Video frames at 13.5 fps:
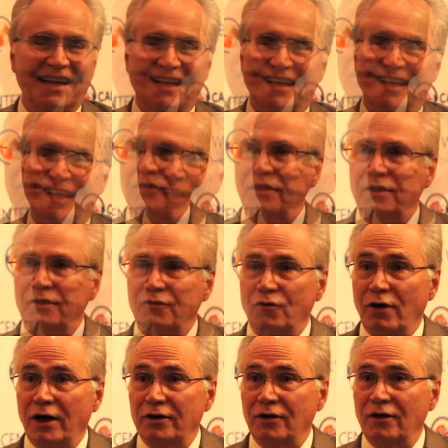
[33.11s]
I'm the Executive
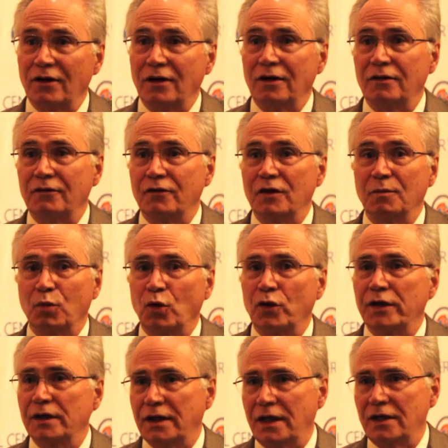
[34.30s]
Director of the
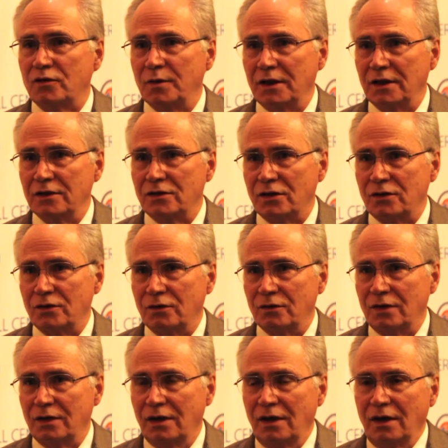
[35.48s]
Employee Engagement
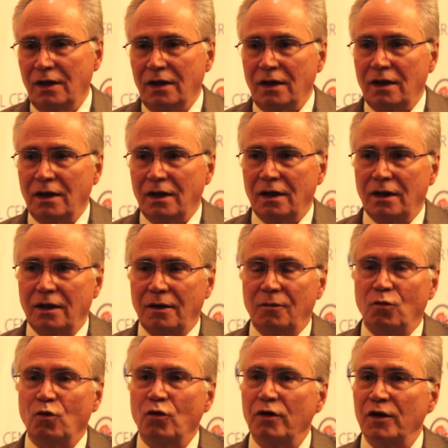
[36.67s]
Institute.
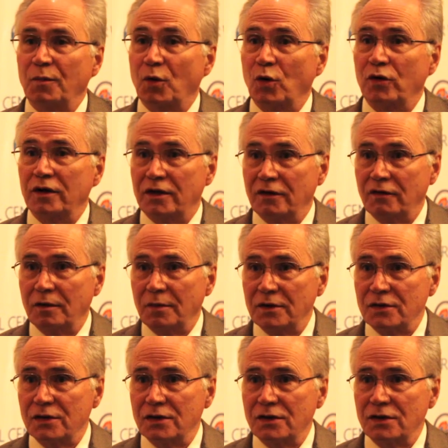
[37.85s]
We're in the productivity
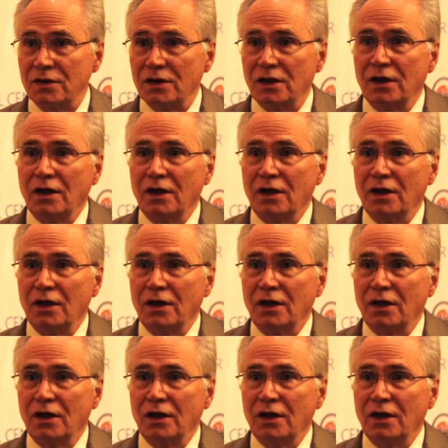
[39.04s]
business.